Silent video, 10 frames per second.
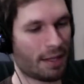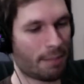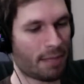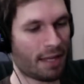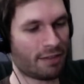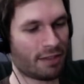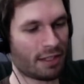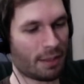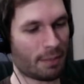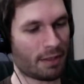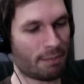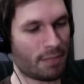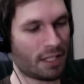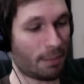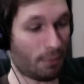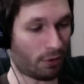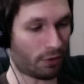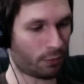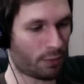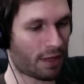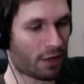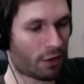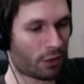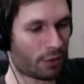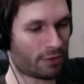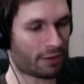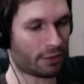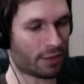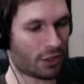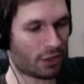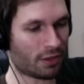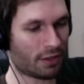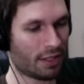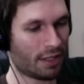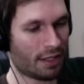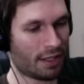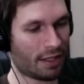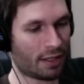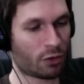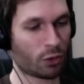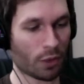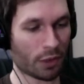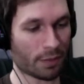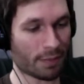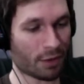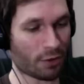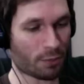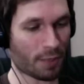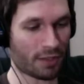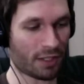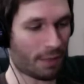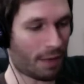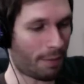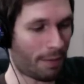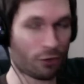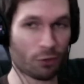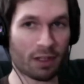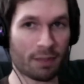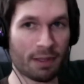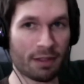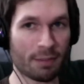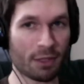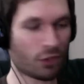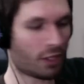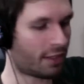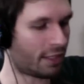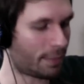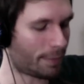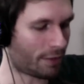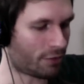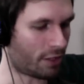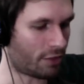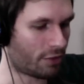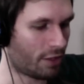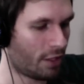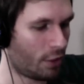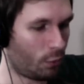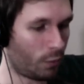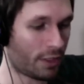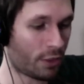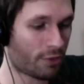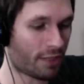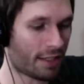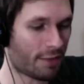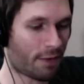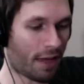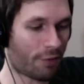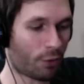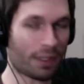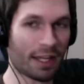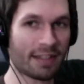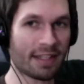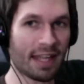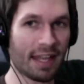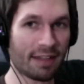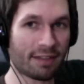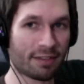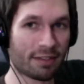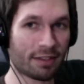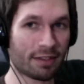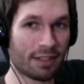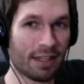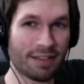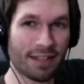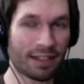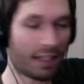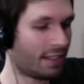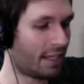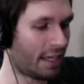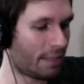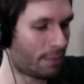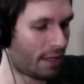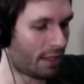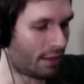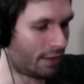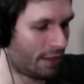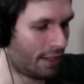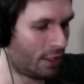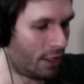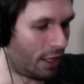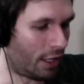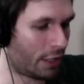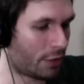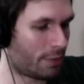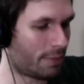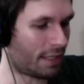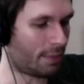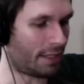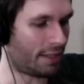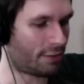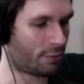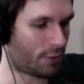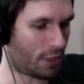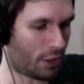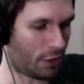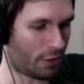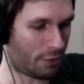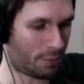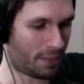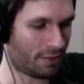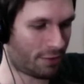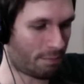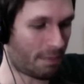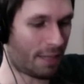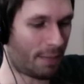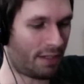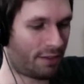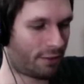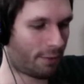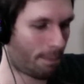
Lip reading: Pentium minimal without hardware acceleration. 200 megahertz Pentium MMX recommended. Make sure you got that MMX, guys. Windows 95 or 98. You guys got 98, man. 100 megabytes free hard drive space. Megabytes.